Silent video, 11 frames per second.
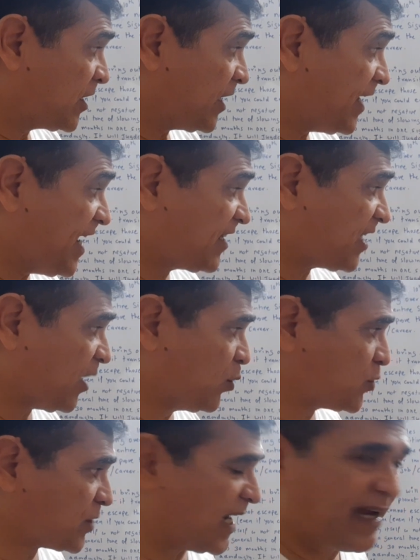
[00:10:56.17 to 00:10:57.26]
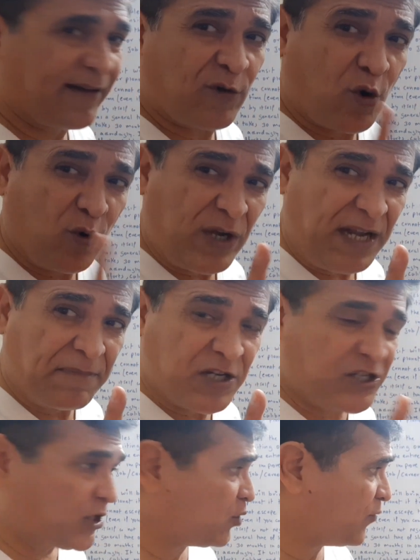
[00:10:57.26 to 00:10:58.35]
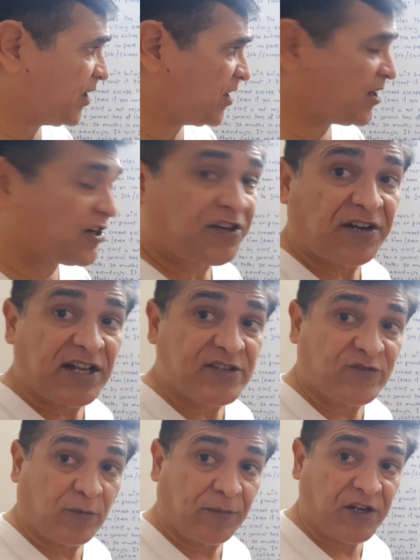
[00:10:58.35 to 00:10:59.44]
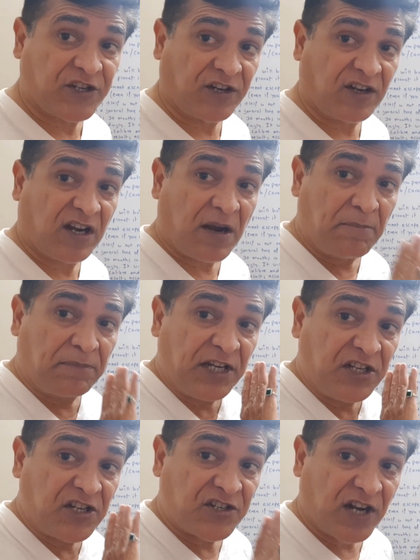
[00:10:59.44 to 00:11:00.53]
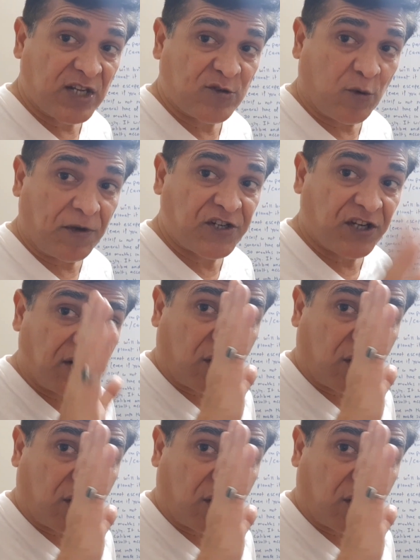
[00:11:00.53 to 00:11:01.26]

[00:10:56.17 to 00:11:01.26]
Eighth house, I have only mentioned over here transformation, a complete transformation, a